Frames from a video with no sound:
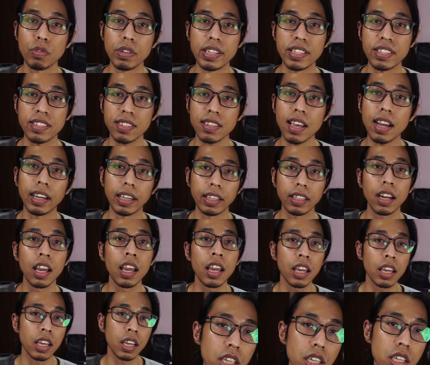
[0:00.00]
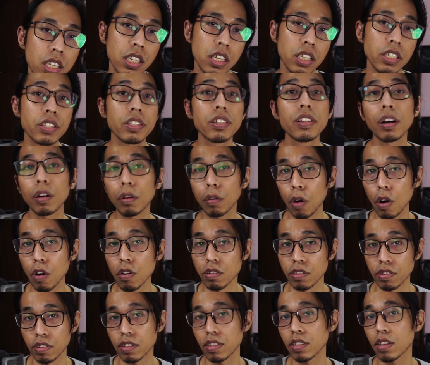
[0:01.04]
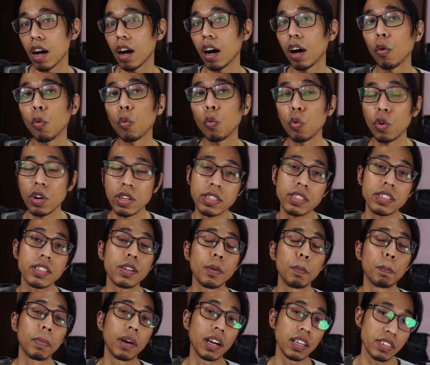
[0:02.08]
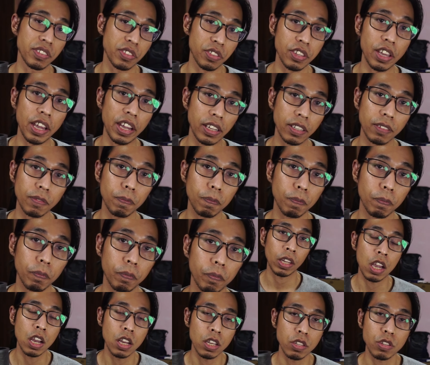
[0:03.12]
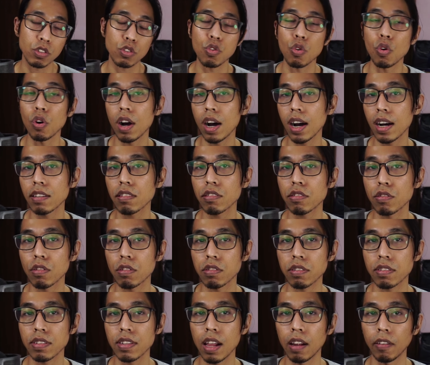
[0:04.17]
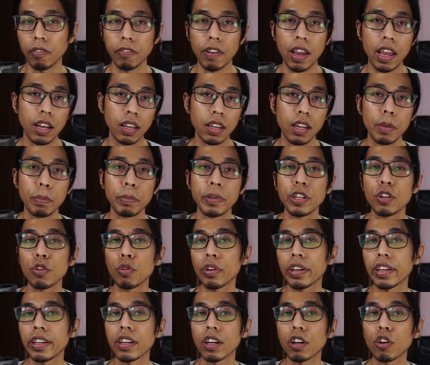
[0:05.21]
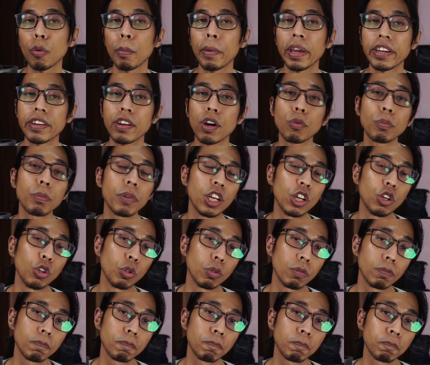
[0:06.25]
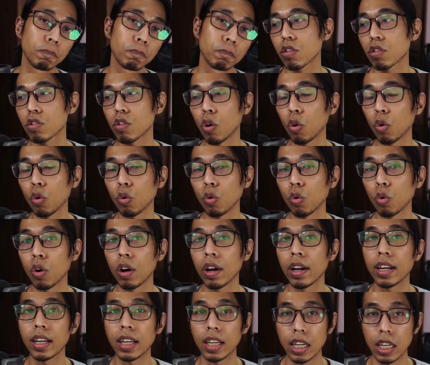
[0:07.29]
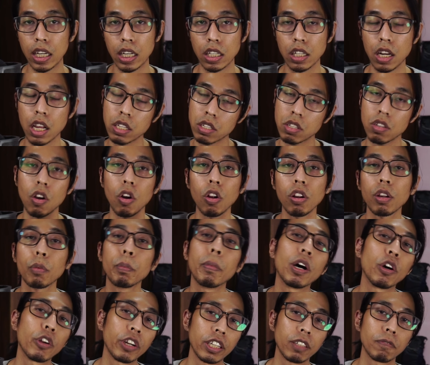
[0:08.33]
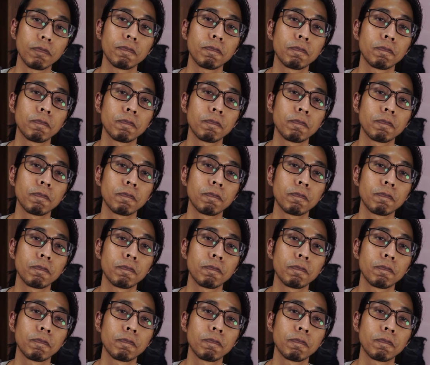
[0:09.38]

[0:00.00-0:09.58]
to decide is the cons are worth the price tag. So ask yourself and let me know in the comment down below. So that's all about it.